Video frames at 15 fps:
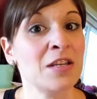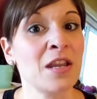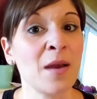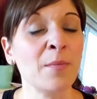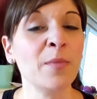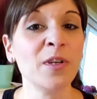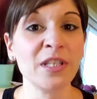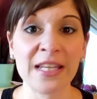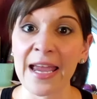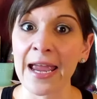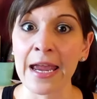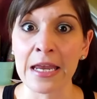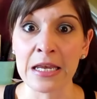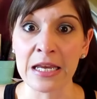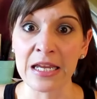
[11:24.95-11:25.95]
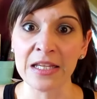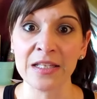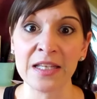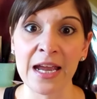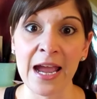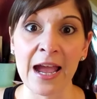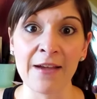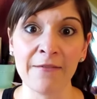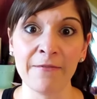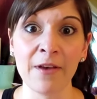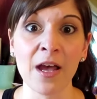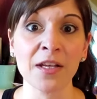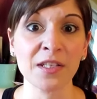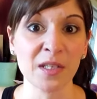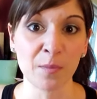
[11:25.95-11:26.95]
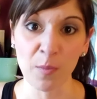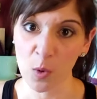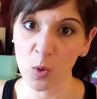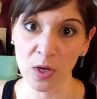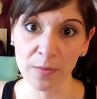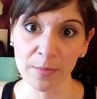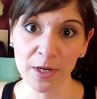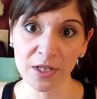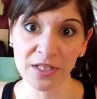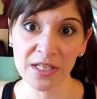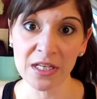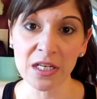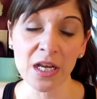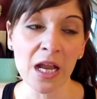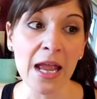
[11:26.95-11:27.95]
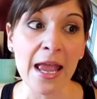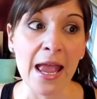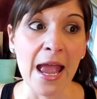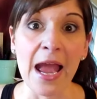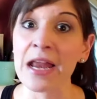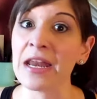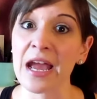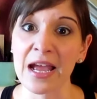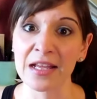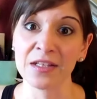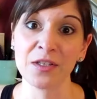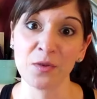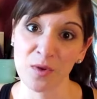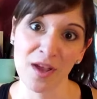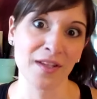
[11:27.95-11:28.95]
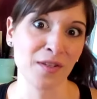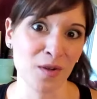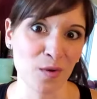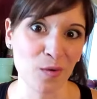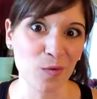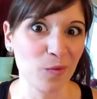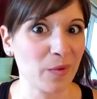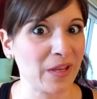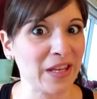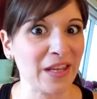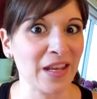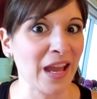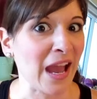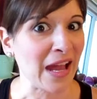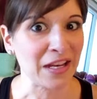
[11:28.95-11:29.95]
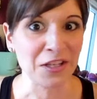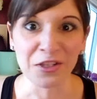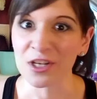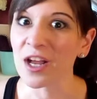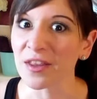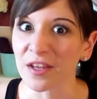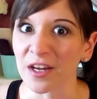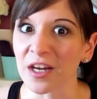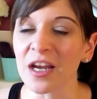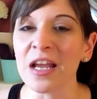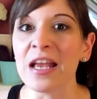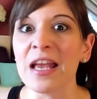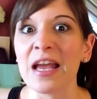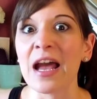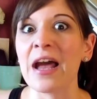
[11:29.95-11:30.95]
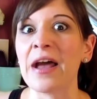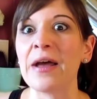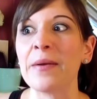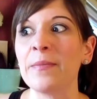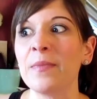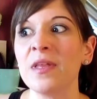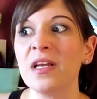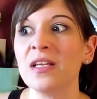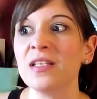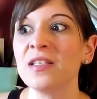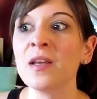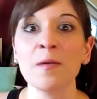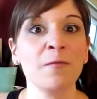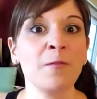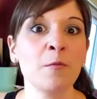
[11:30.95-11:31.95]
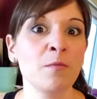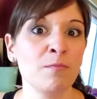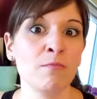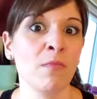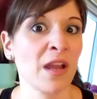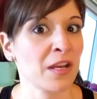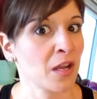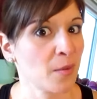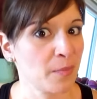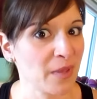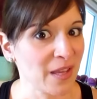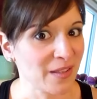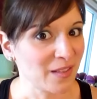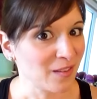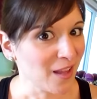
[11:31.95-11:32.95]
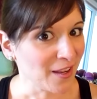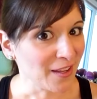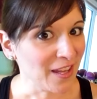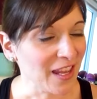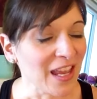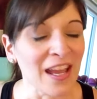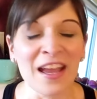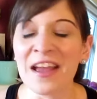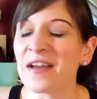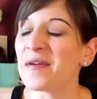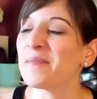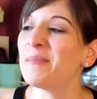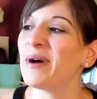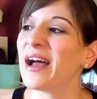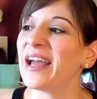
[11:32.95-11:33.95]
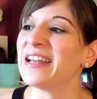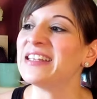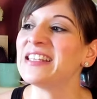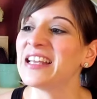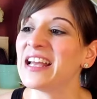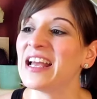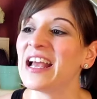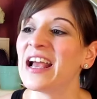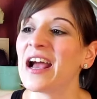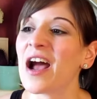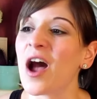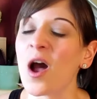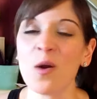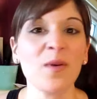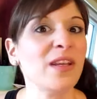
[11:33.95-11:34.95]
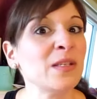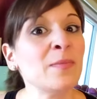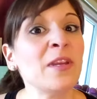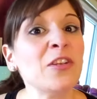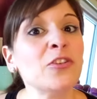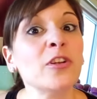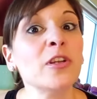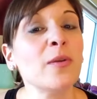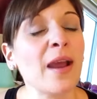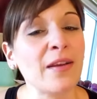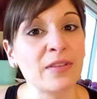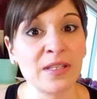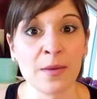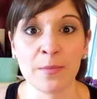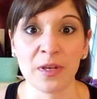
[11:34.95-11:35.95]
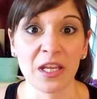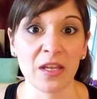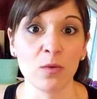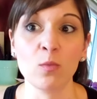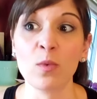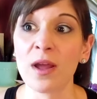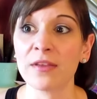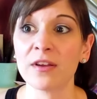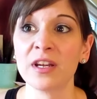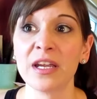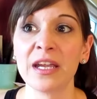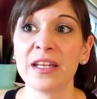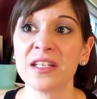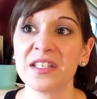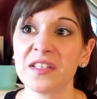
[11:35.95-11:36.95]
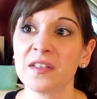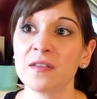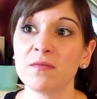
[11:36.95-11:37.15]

Number 10 is to have a support person. And as you guys know, we had each other. Um, some of you might not be as lucky, but always make sure you have somebody, whether it's